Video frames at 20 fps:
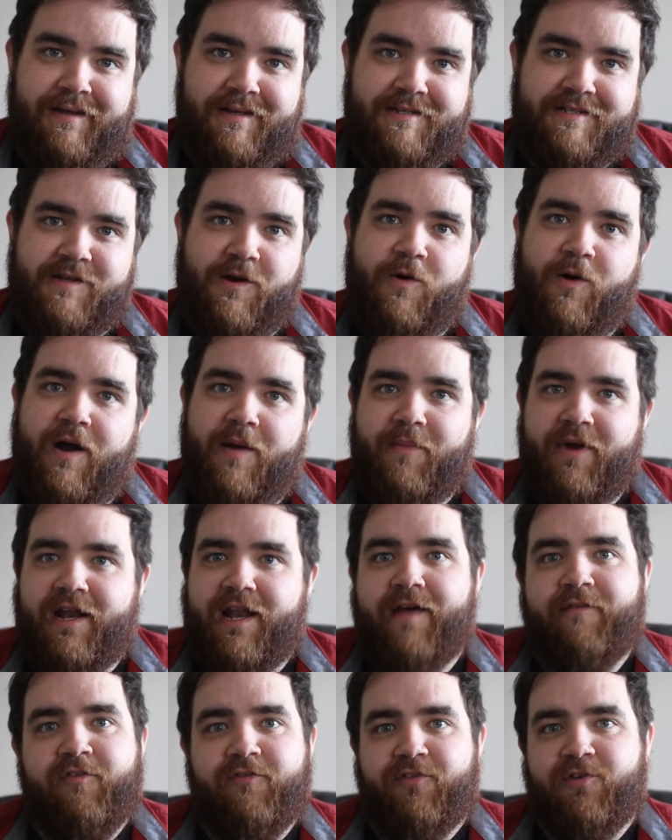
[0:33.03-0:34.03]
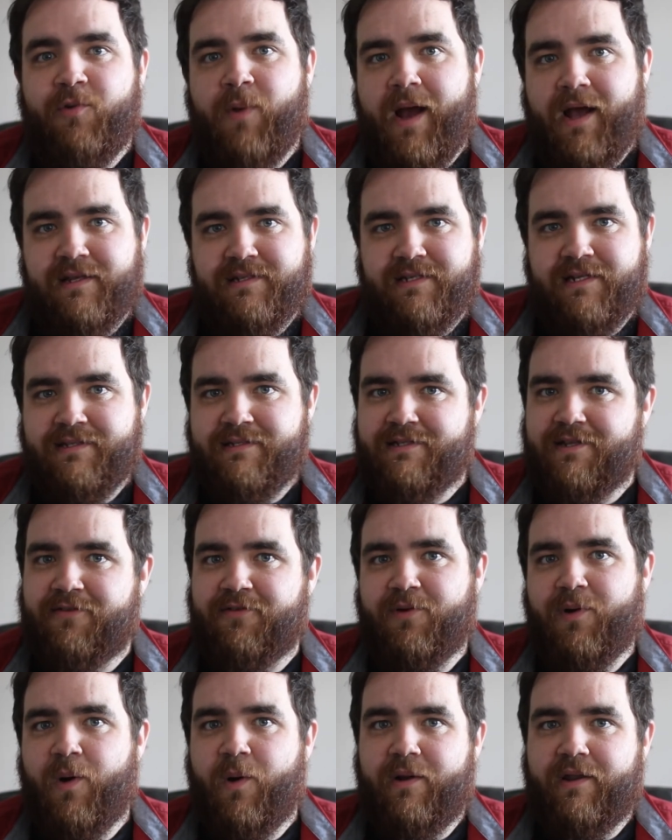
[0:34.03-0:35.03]
So I might have a few assets to
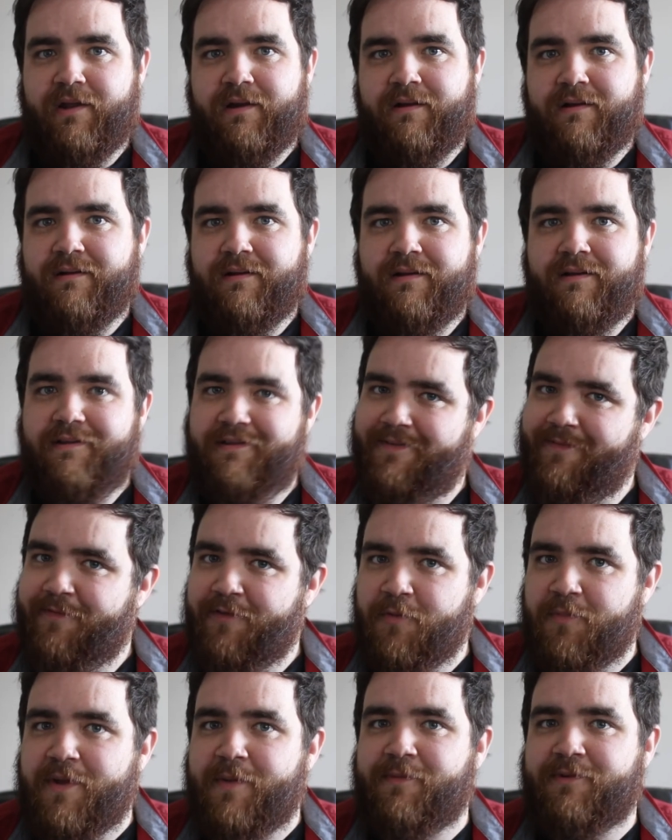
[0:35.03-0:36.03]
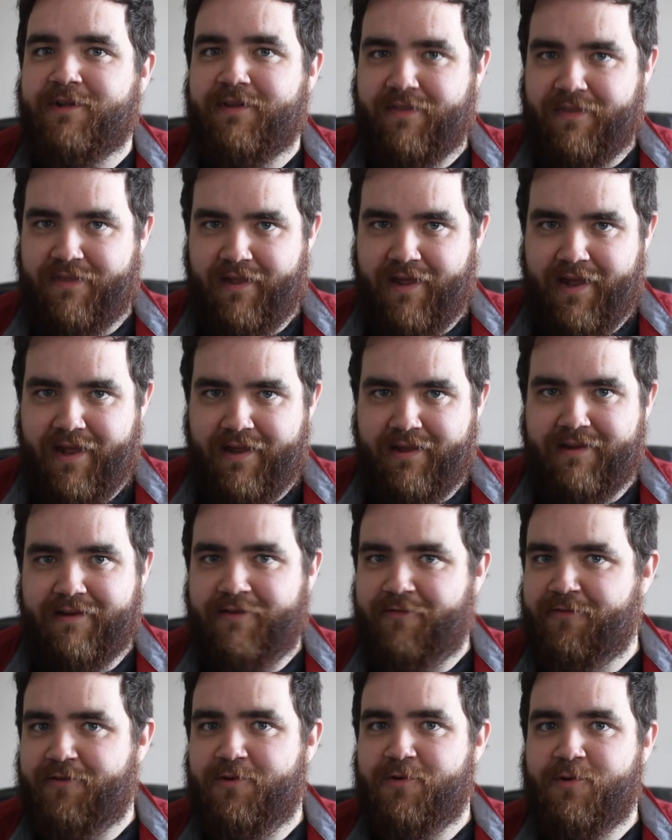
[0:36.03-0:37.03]
throw out here, a few people to thank, and
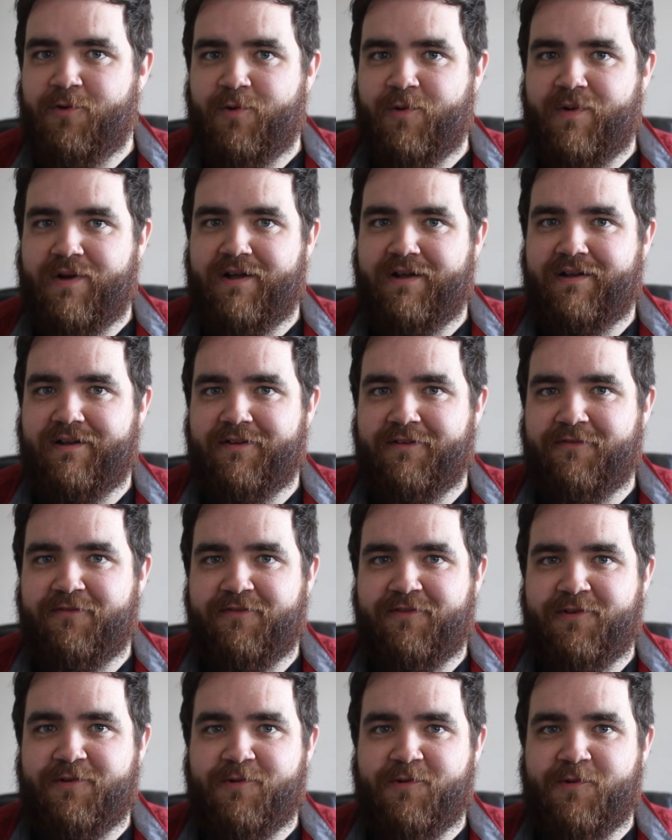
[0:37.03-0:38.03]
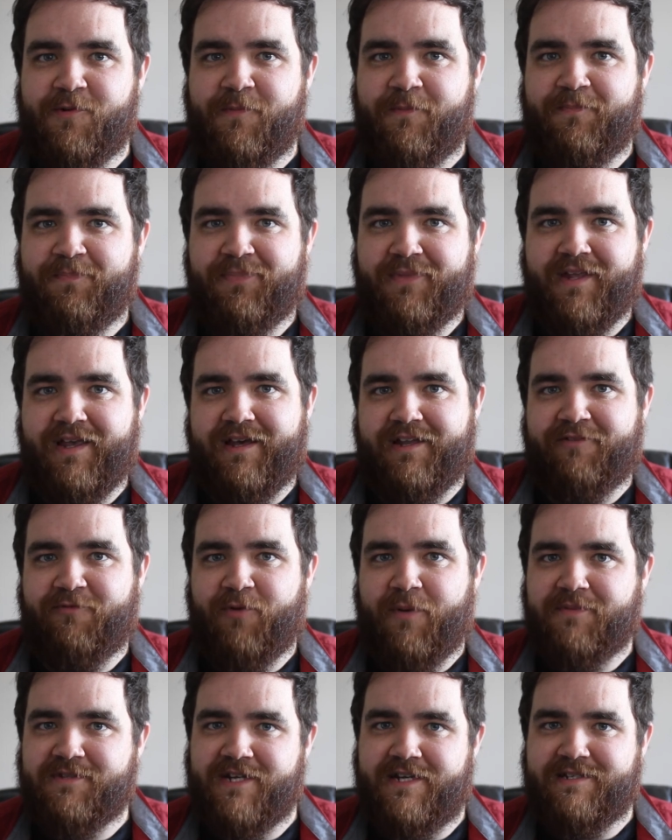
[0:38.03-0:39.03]
a few kind of
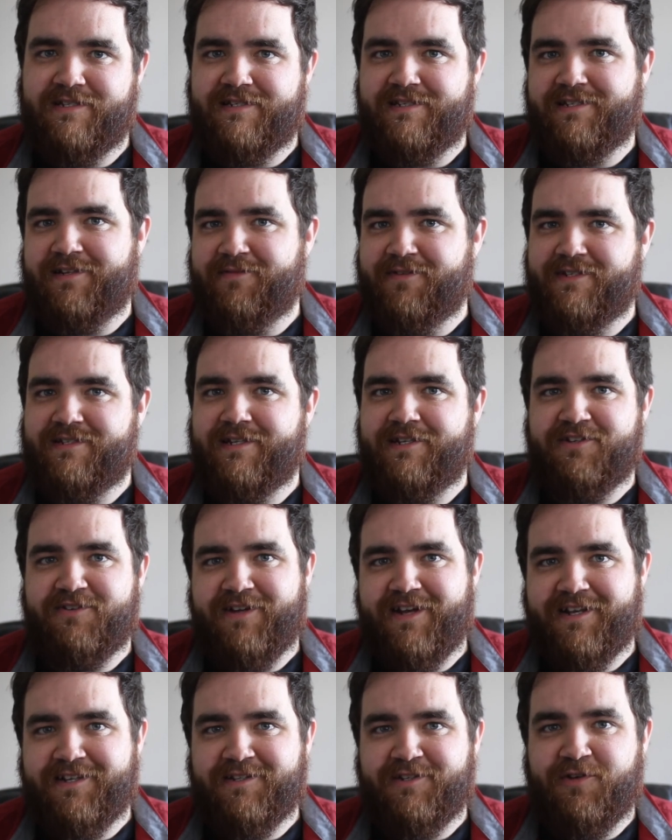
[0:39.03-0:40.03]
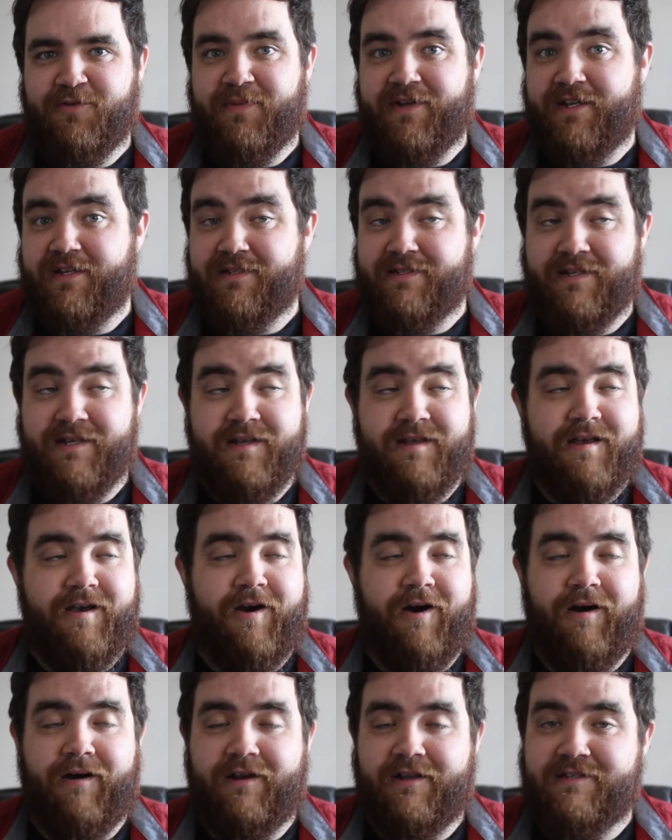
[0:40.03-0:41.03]
websites and stuff to send you guys to, because
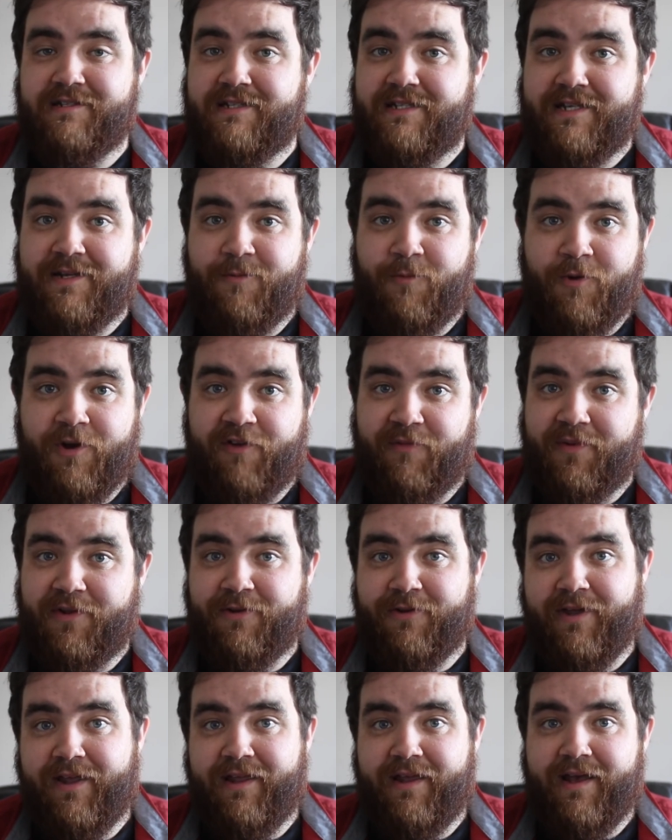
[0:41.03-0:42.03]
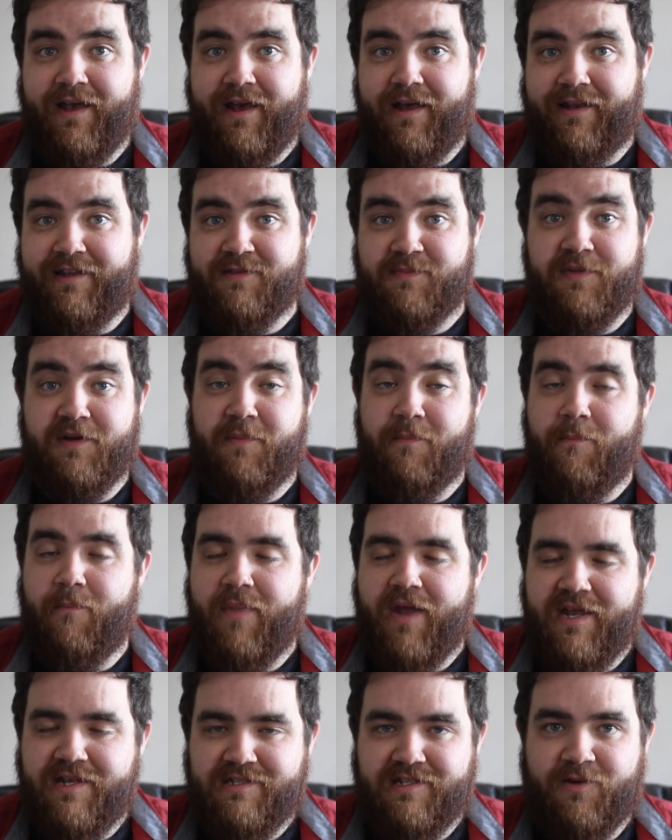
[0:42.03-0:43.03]
honestly, what I've been looking at has been
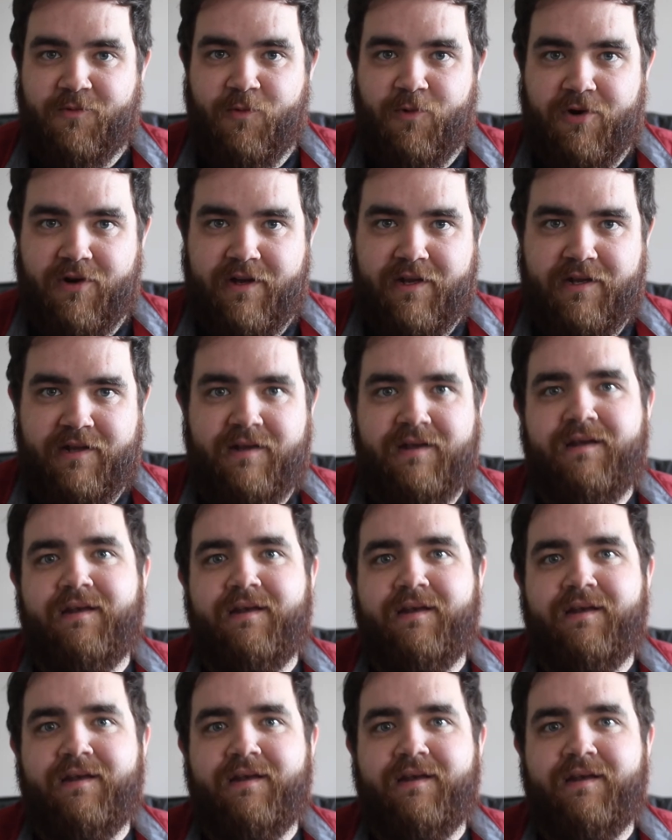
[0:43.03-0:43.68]
amazing work,